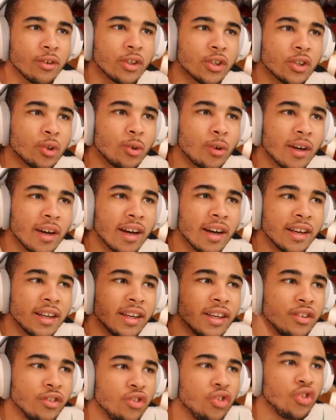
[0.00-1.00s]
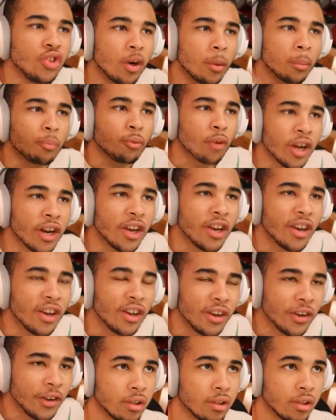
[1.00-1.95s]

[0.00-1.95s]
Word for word: Let's go ahead and jump right in.